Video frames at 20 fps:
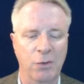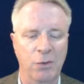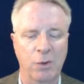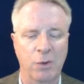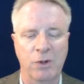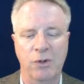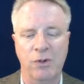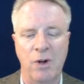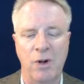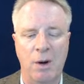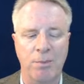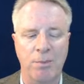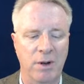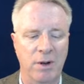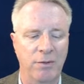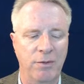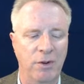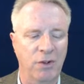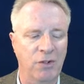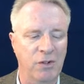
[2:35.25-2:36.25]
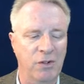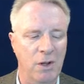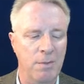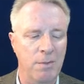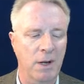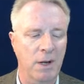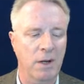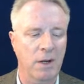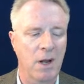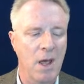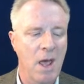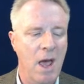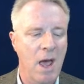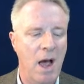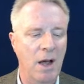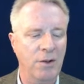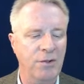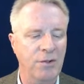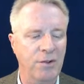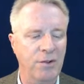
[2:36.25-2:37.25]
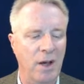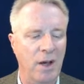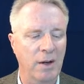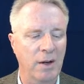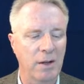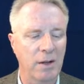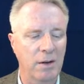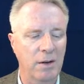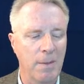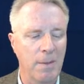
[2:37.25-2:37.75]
which has not previously been studied.